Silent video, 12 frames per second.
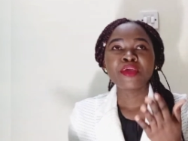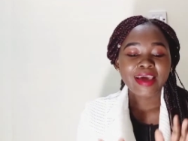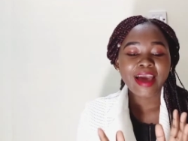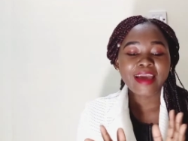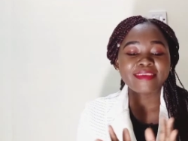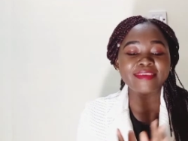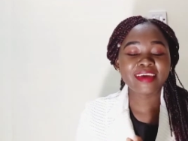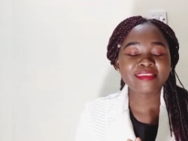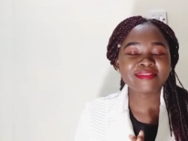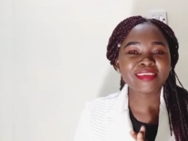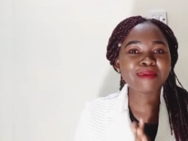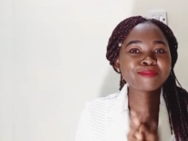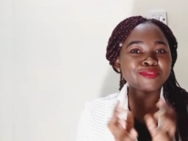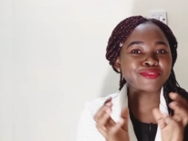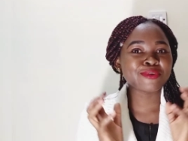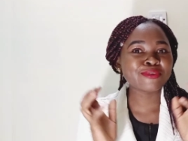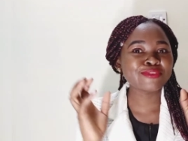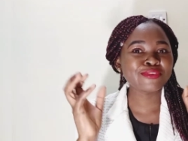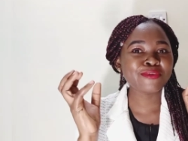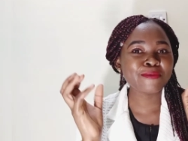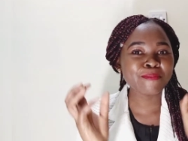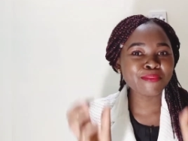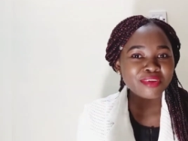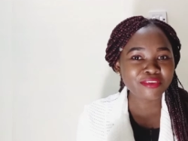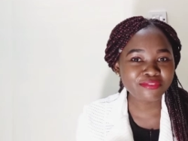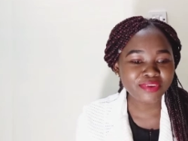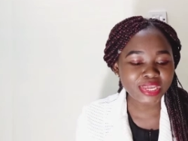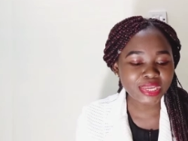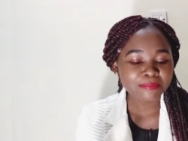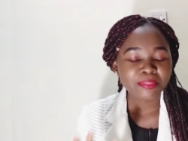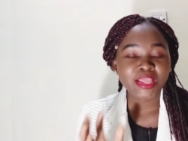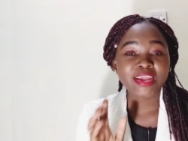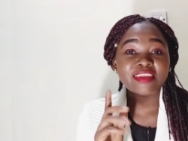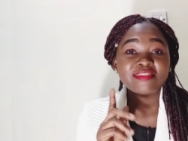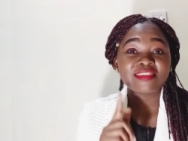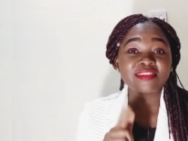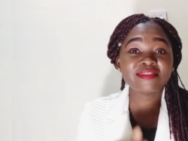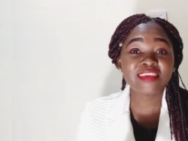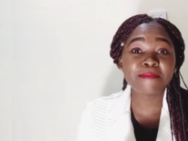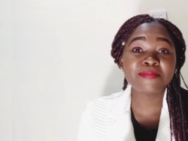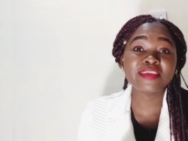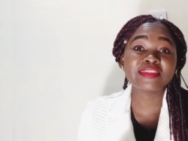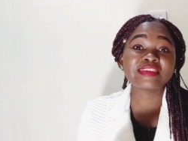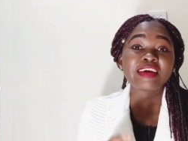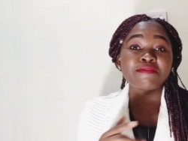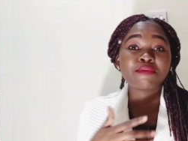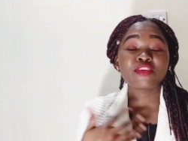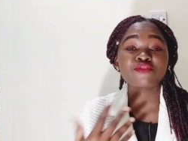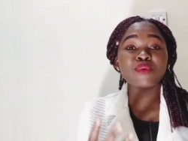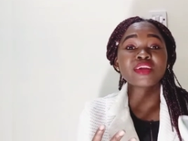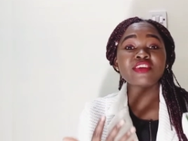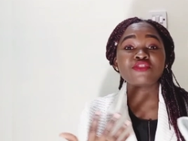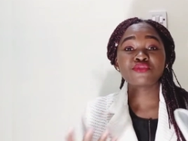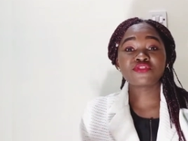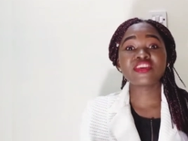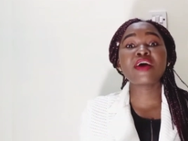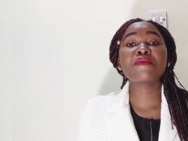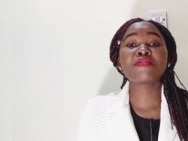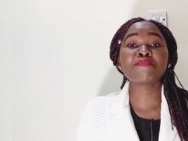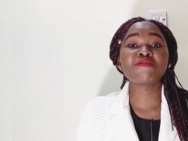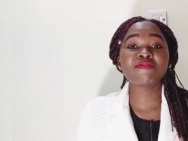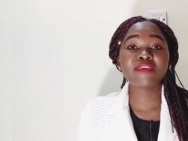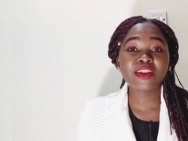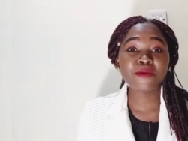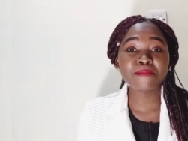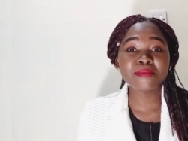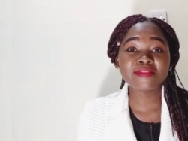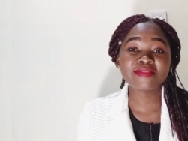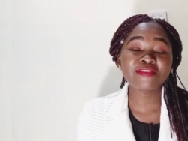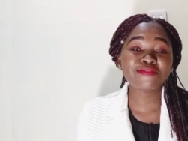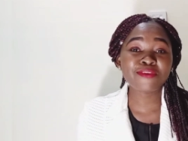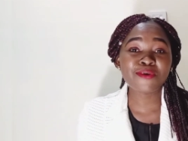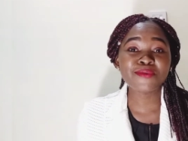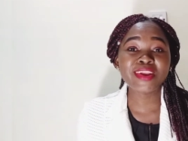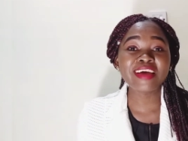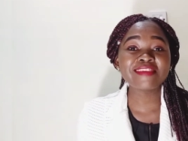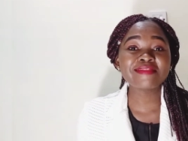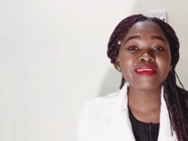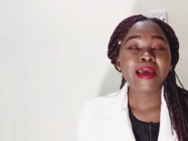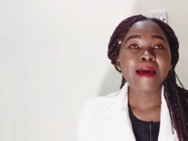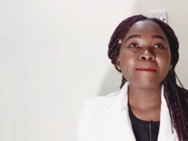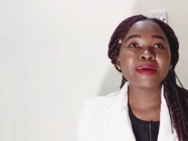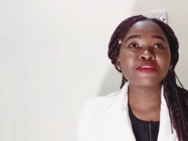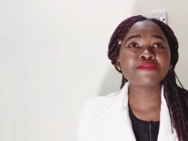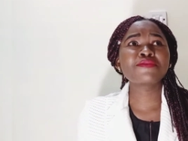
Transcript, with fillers: I just came to talk to you briefly. This is something that I've always wanted to share with fellow business owners, but of